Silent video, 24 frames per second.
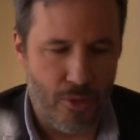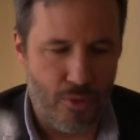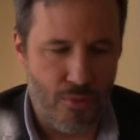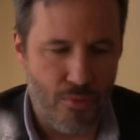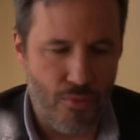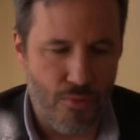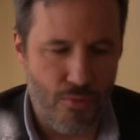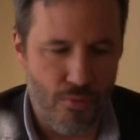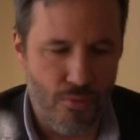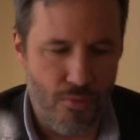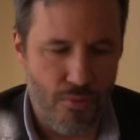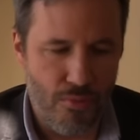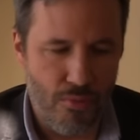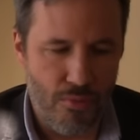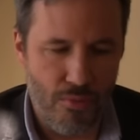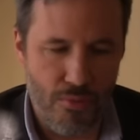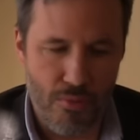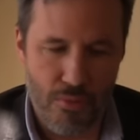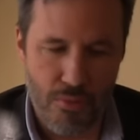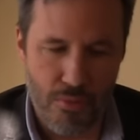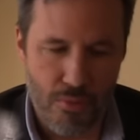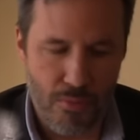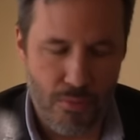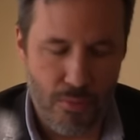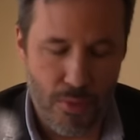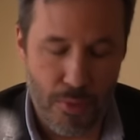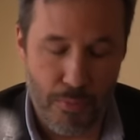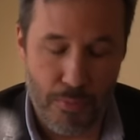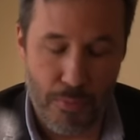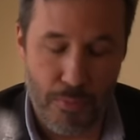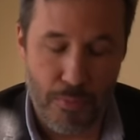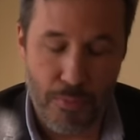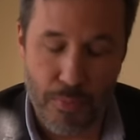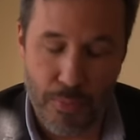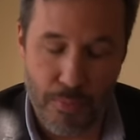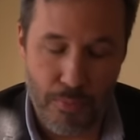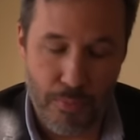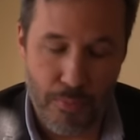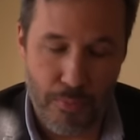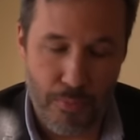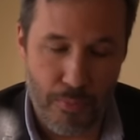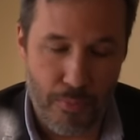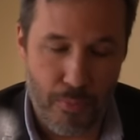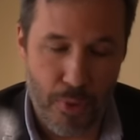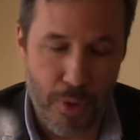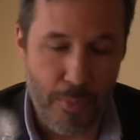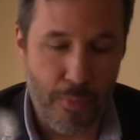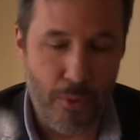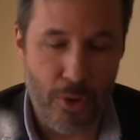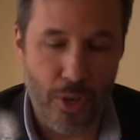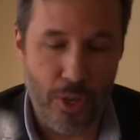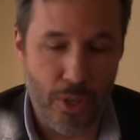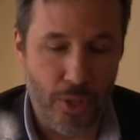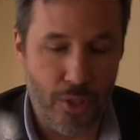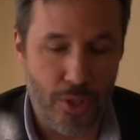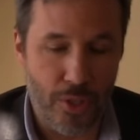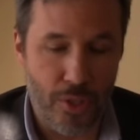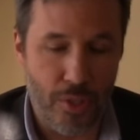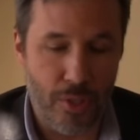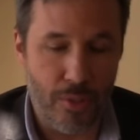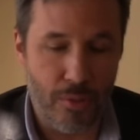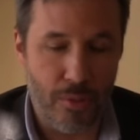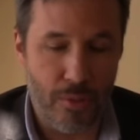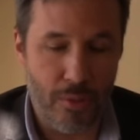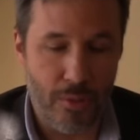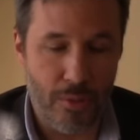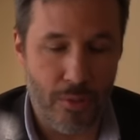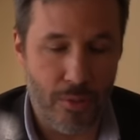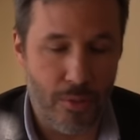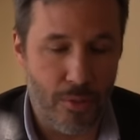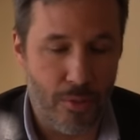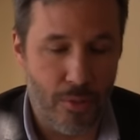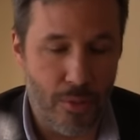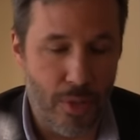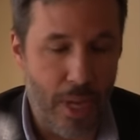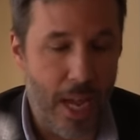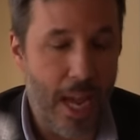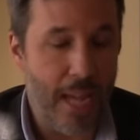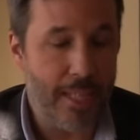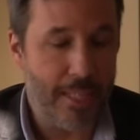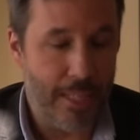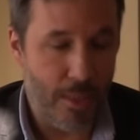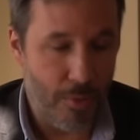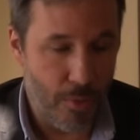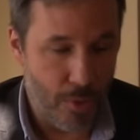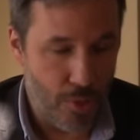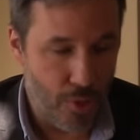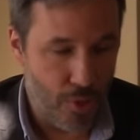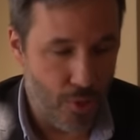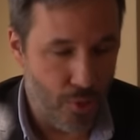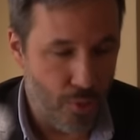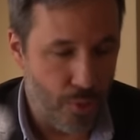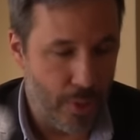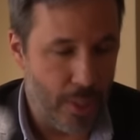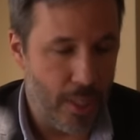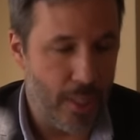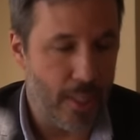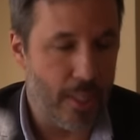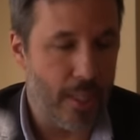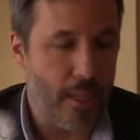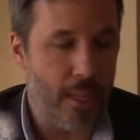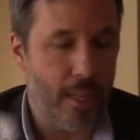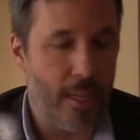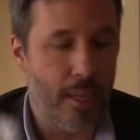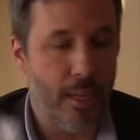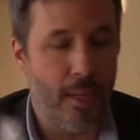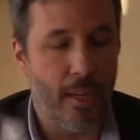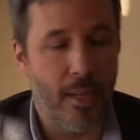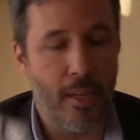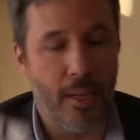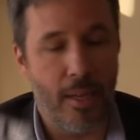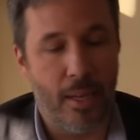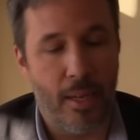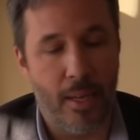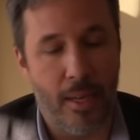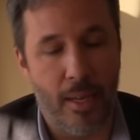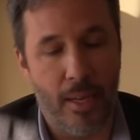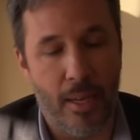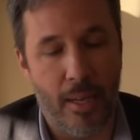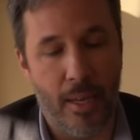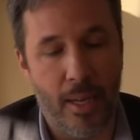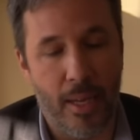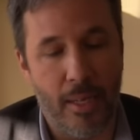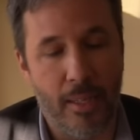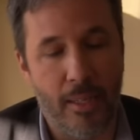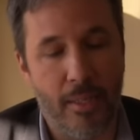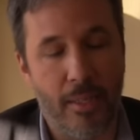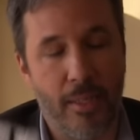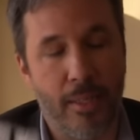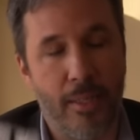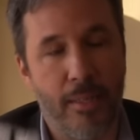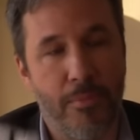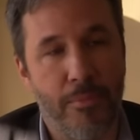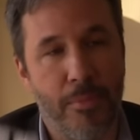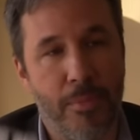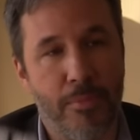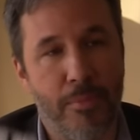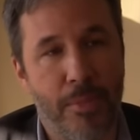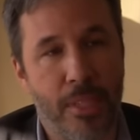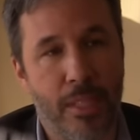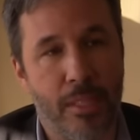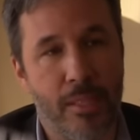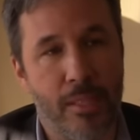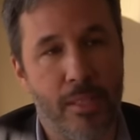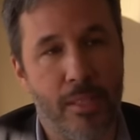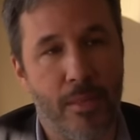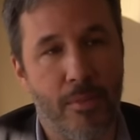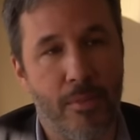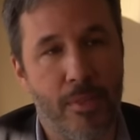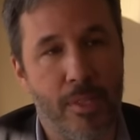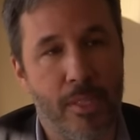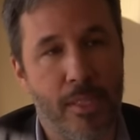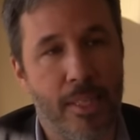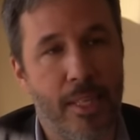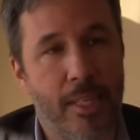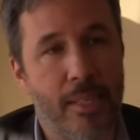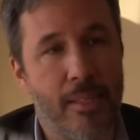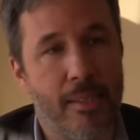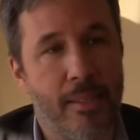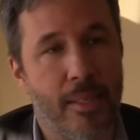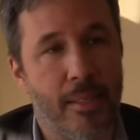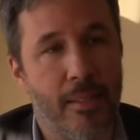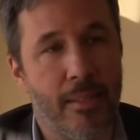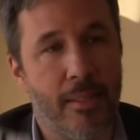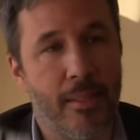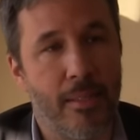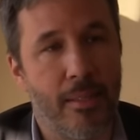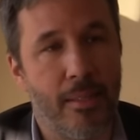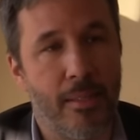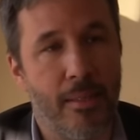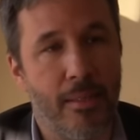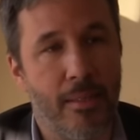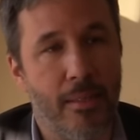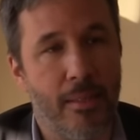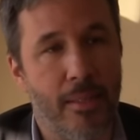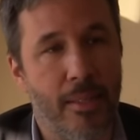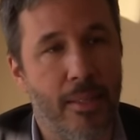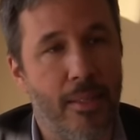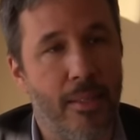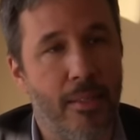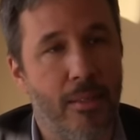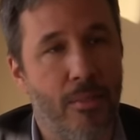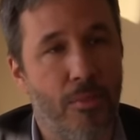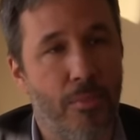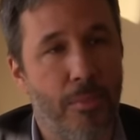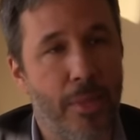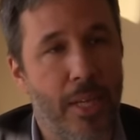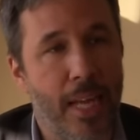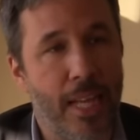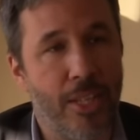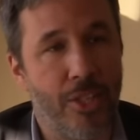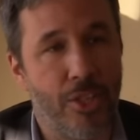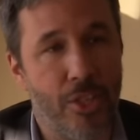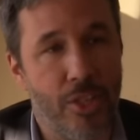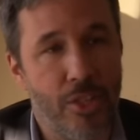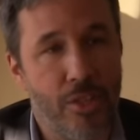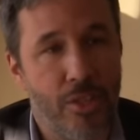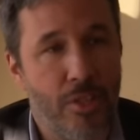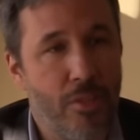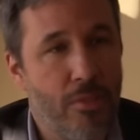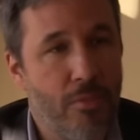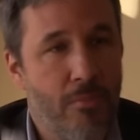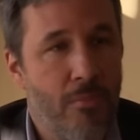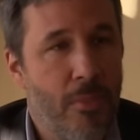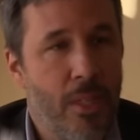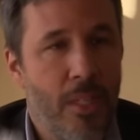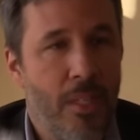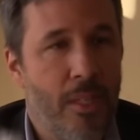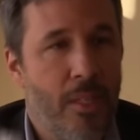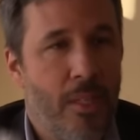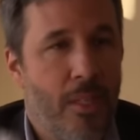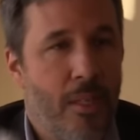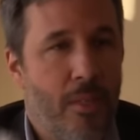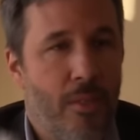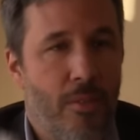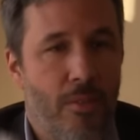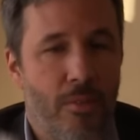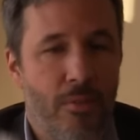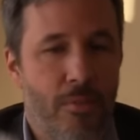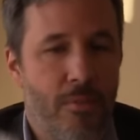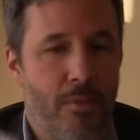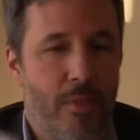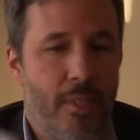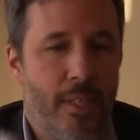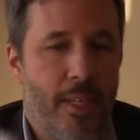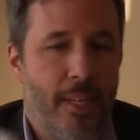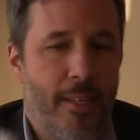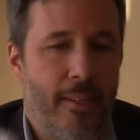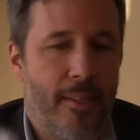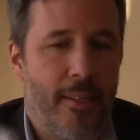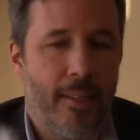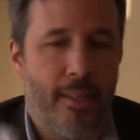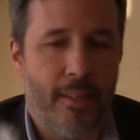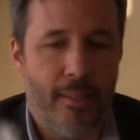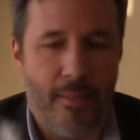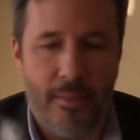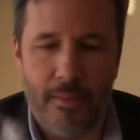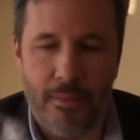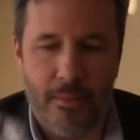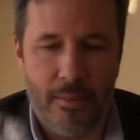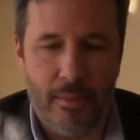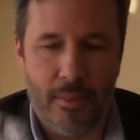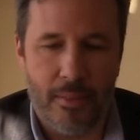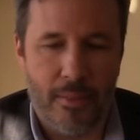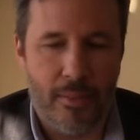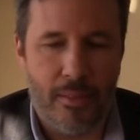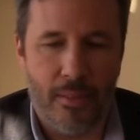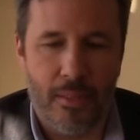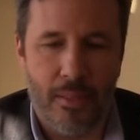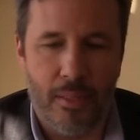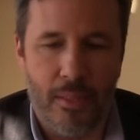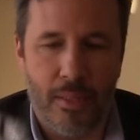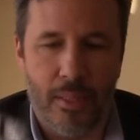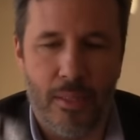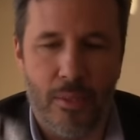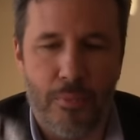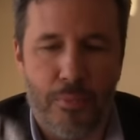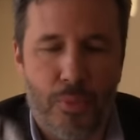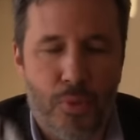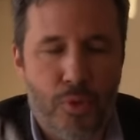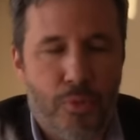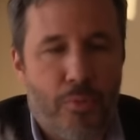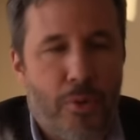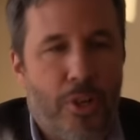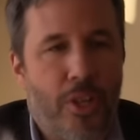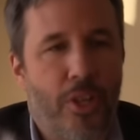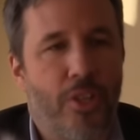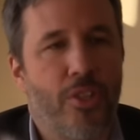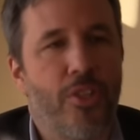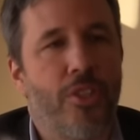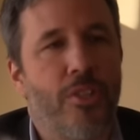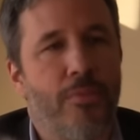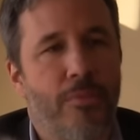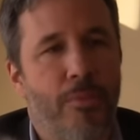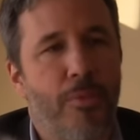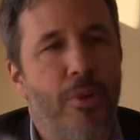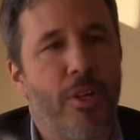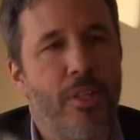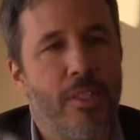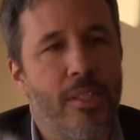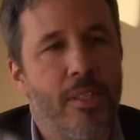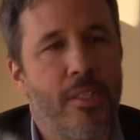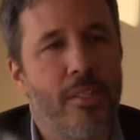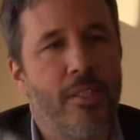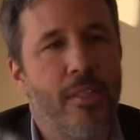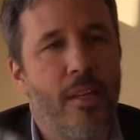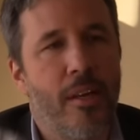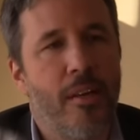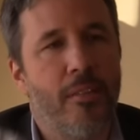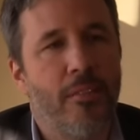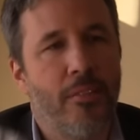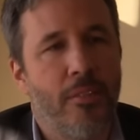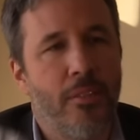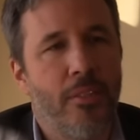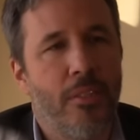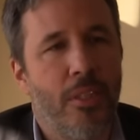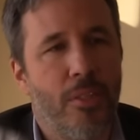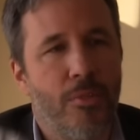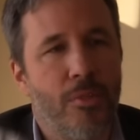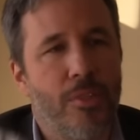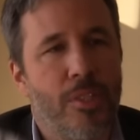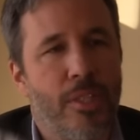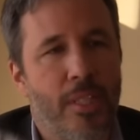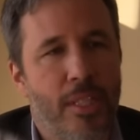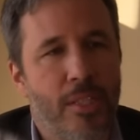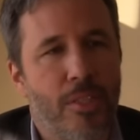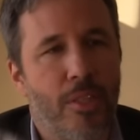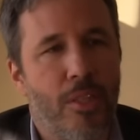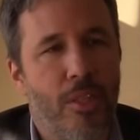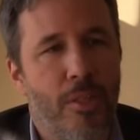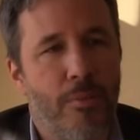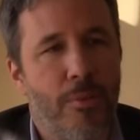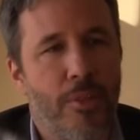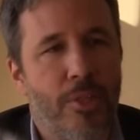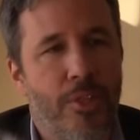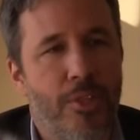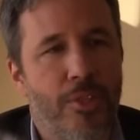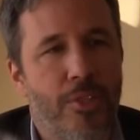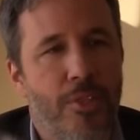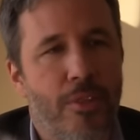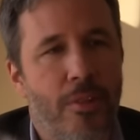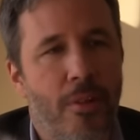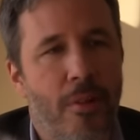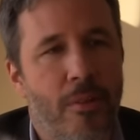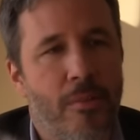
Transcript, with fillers: through the pre-production. As I was shooting, I, I, I, needed him because there was things that needed to be adjusted, you know, and and until the post-production process. Yeah, it was a nice collaboration.